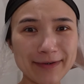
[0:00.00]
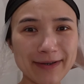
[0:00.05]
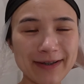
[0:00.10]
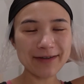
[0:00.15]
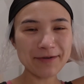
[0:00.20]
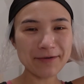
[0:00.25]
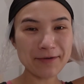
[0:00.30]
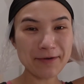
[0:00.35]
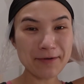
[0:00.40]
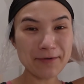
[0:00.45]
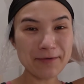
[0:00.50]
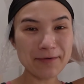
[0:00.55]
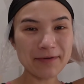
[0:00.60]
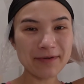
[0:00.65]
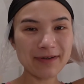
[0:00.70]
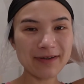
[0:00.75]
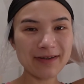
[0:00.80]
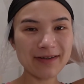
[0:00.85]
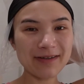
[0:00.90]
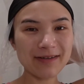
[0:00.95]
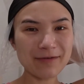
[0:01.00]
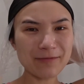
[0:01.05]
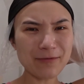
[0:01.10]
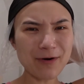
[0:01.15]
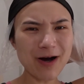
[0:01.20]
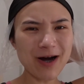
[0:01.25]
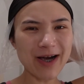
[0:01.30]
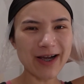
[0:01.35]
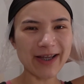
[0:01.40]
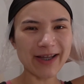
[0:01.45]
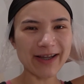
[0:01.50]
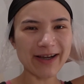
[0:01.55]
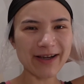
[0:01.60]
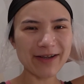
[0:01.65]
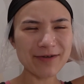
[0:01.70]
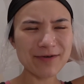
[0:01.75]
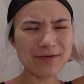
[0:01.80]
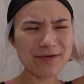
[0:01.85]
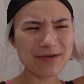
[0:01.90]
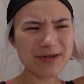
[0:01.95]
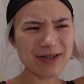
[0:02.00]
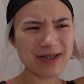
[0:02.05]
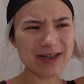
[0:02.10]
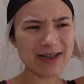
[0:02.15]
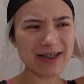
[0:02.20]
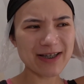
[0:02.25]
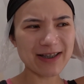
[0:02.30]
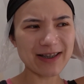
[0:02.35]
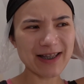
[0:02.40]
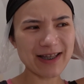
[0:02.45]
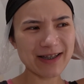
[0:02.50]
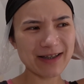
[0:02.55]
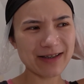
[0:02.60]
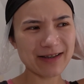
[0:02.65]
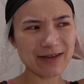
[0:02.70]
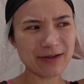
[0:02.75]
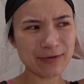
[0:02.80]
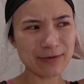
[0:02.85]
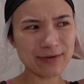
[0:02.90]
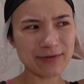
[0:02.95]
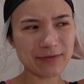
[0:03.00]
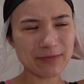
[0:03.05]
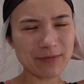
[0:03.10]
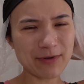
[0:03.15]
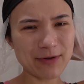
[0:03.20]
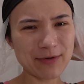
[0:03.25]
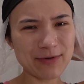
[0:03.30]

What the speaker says: I don't know why. I usually collect those from the